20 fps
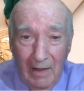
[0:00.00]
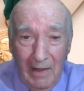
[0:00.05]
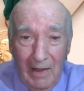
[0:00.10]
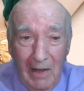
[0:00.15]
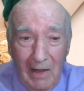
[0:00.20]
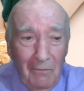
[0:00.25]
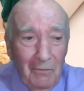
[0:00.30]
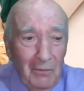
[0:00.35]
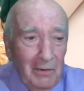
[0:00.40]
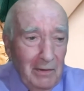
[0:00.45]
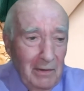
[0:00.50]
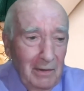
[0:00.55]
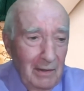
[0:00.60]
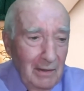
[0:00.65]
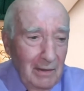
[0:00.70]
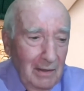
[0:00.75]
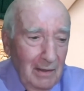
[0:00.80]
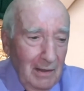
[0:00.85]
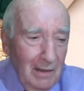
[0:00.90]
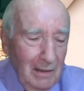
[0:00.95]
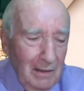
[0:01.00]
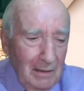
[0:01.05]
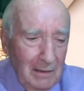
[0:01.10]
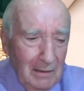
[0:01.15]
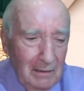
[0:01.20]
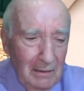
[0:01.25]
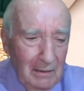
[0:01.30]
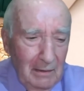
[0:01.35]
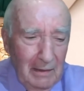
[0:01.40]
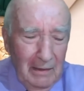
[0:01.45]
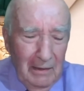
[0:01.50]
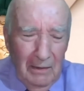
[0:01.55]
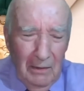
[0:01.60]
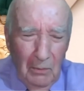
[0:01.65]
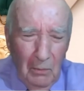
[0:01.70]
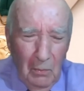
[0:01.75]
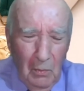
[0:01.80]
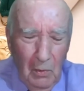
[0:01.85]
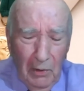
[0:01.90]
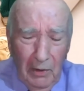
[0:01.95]
Even in
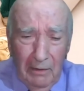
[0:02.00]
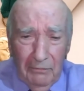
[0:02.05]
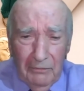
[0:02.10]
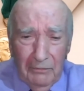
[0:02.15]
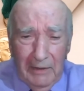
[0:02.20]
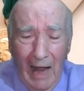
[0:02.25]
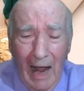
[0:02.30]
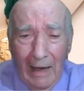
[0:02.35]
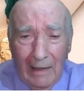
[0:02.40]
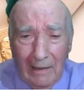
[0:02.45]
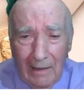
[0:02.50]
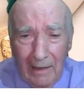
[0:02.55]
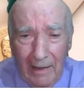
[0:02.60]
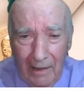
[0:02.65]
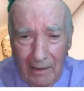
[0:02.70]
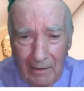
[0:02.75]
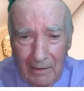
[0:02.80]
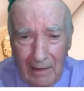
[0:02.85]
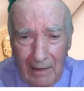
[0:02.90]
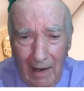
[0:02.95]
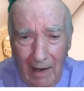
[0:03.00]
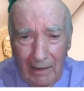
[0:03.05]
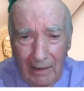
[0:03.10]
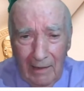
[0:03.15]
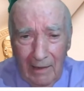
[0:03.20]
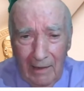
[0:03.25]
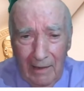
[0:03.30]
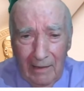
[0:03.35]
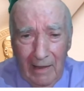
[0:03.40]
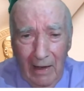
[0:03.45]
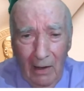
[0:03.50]
the work of Thailand,